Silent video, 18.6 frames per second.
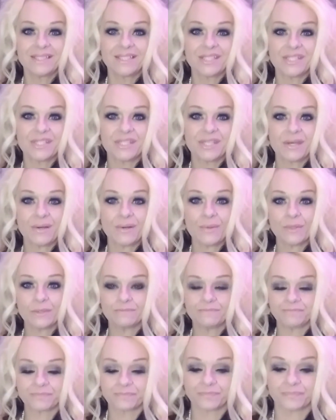So,
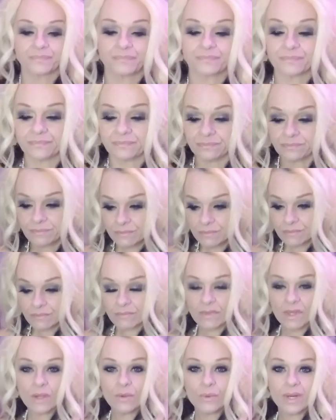
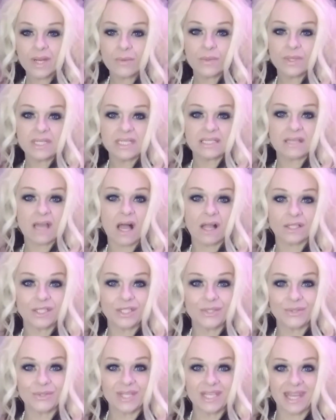what I wanted to talk to
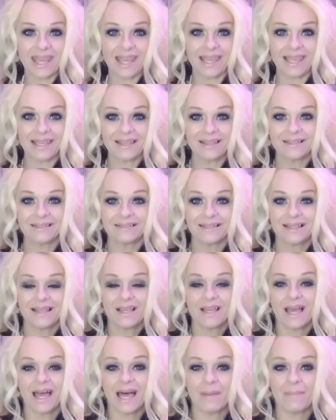you today
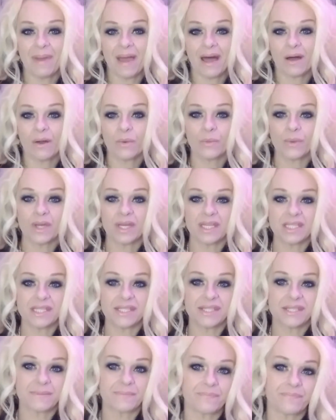about
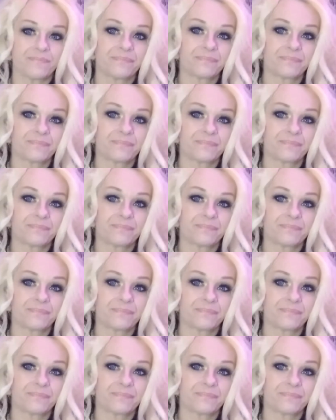was